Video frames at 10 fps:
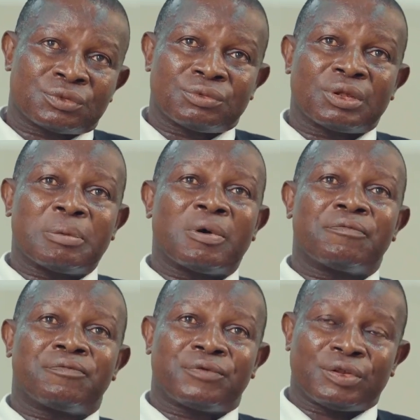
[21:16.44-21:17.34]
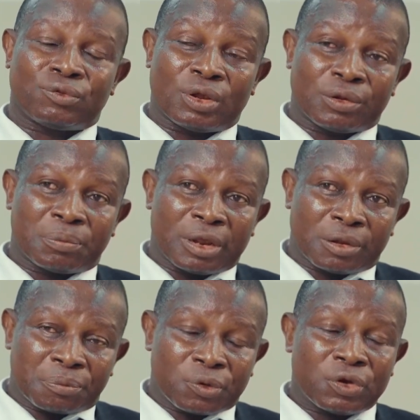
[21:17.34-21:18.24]
In terms of this, we
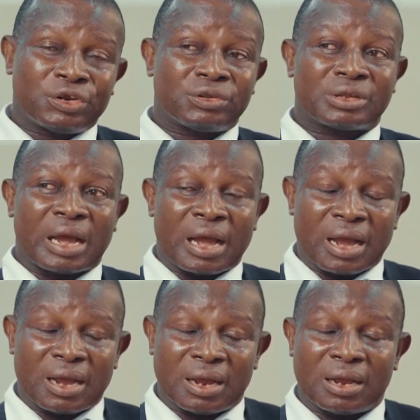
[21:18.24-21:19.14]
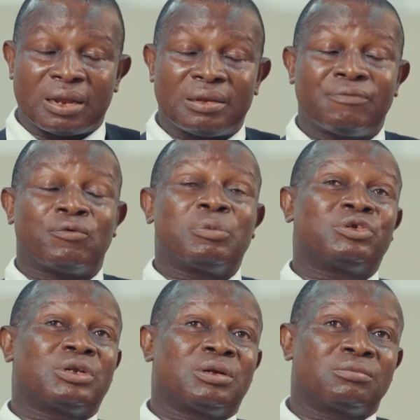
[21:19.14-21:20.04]
employ this
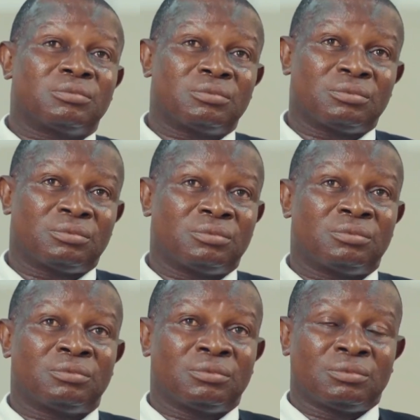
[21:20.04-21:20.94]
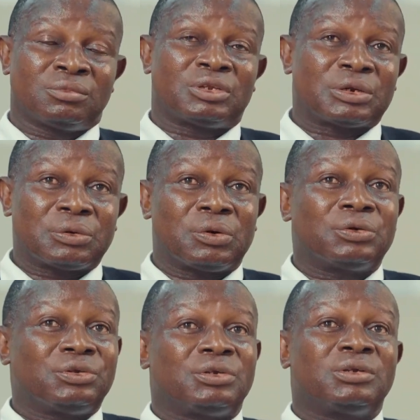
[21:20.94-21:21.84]
information
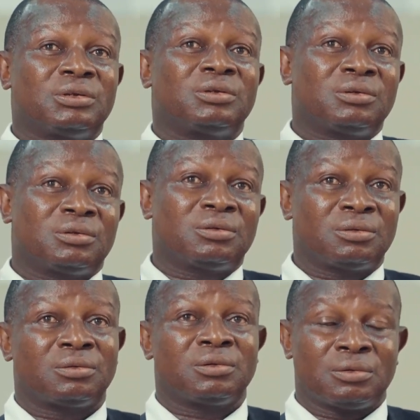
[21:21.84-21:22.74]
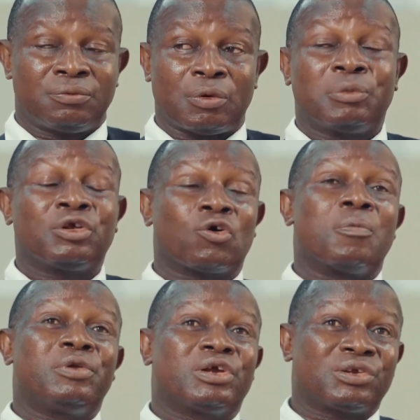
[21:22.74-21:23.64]
technology, information
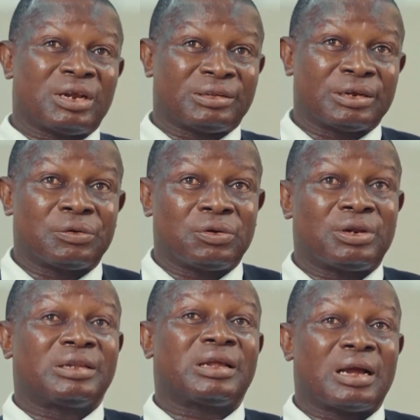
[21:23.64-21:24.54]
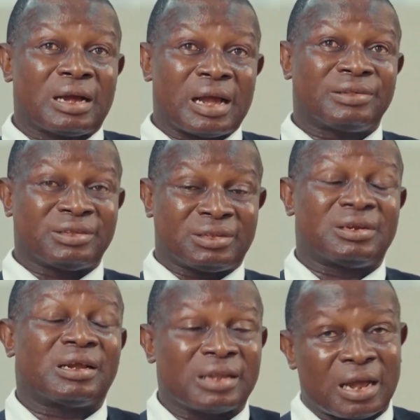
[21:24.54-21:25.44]
communication technology that are ICT
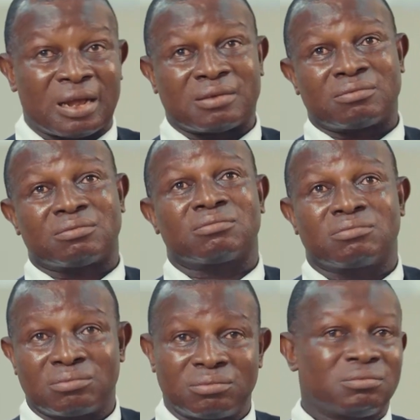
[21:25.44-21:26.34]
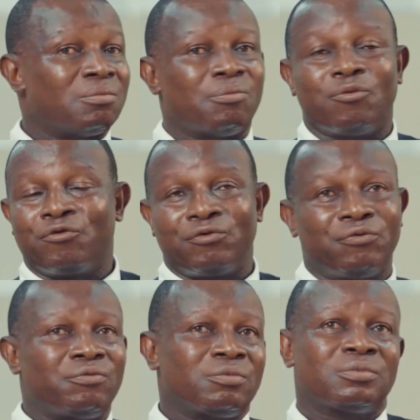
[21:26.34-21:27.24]
that are moving